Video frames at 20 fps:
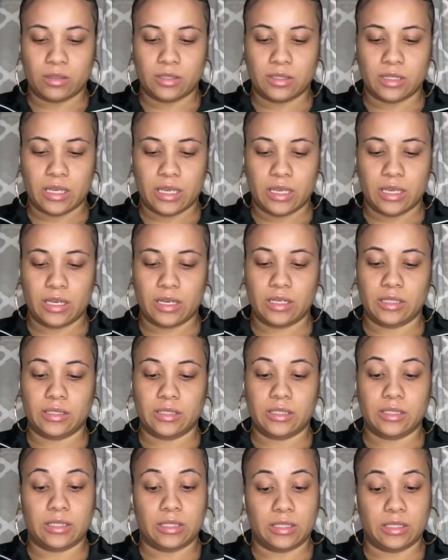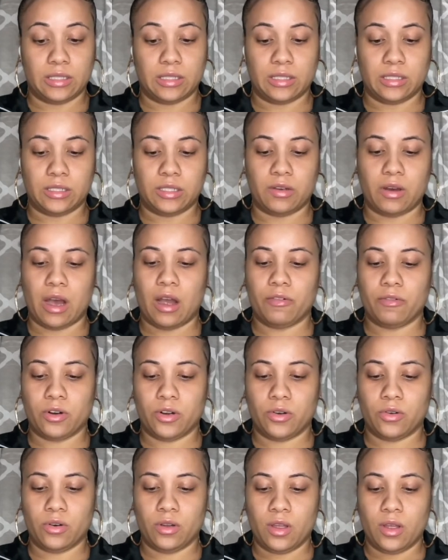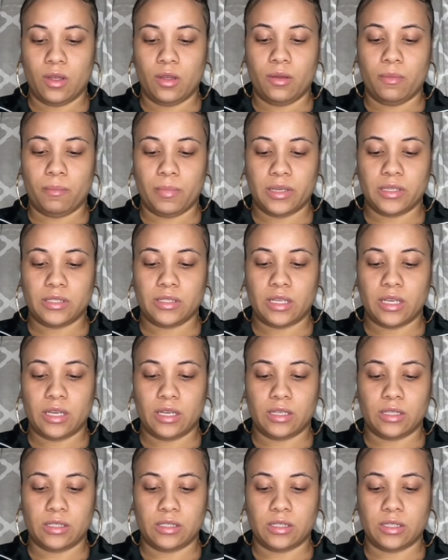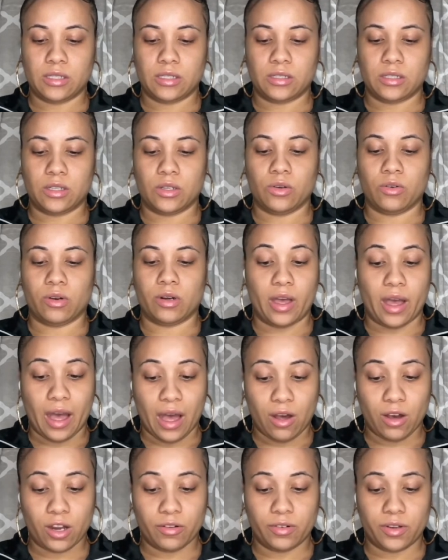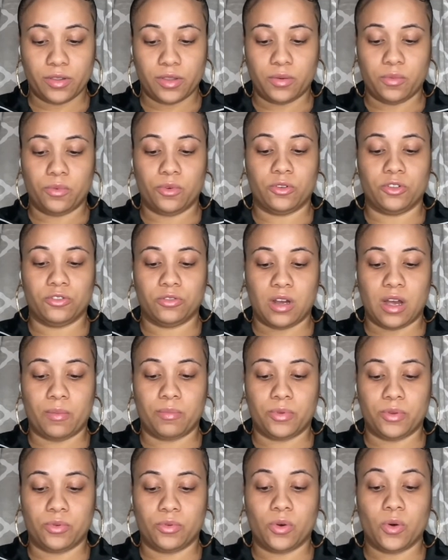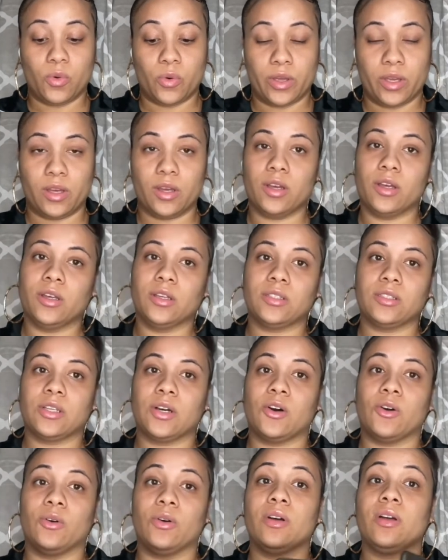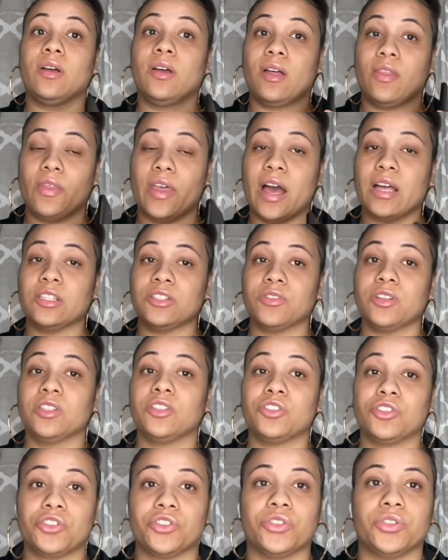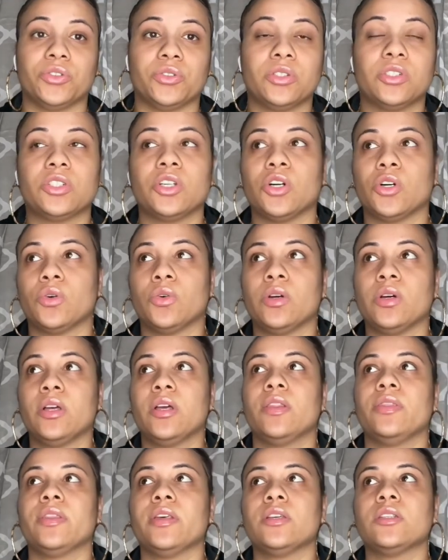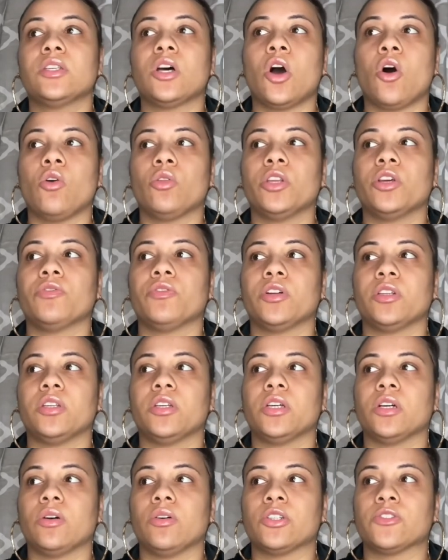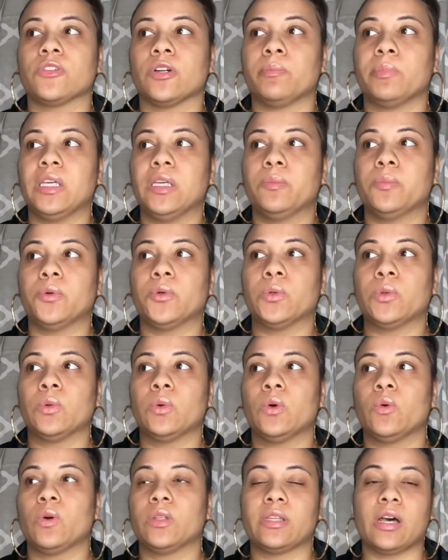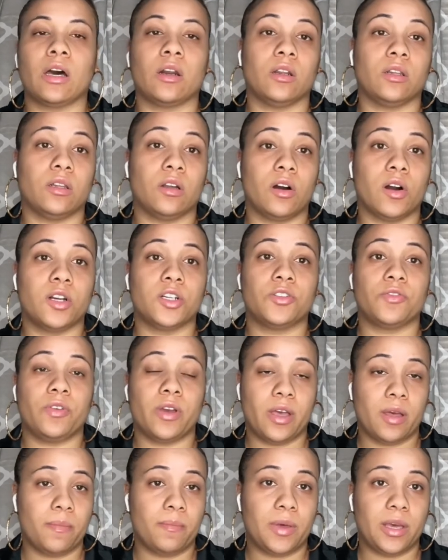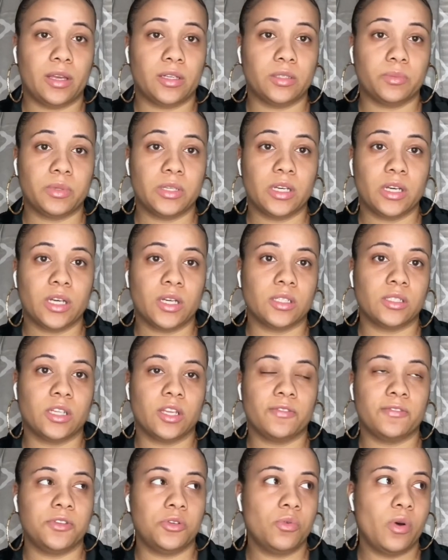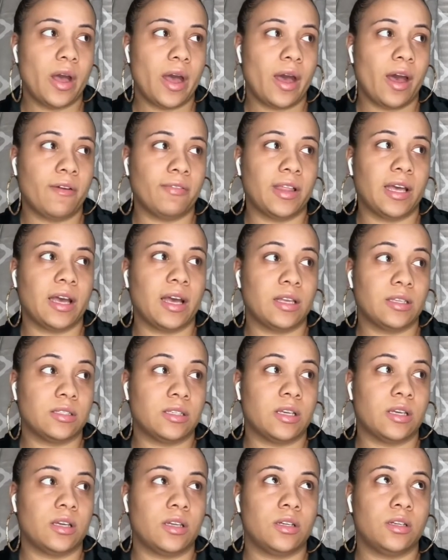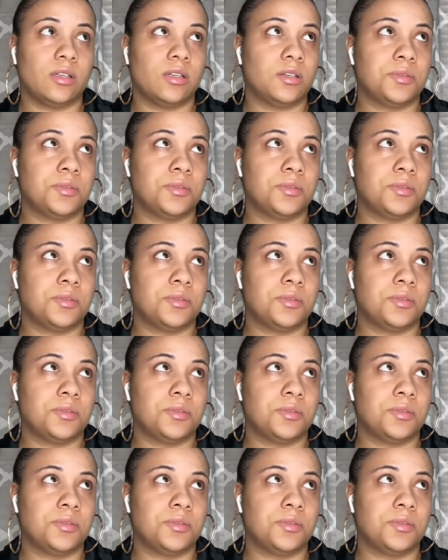staying consistent. So I wrote, must stay consistent or the algorithm will drop you quick. So that's really true. So this only really goes for people without a large fan base, because if you have, like I said,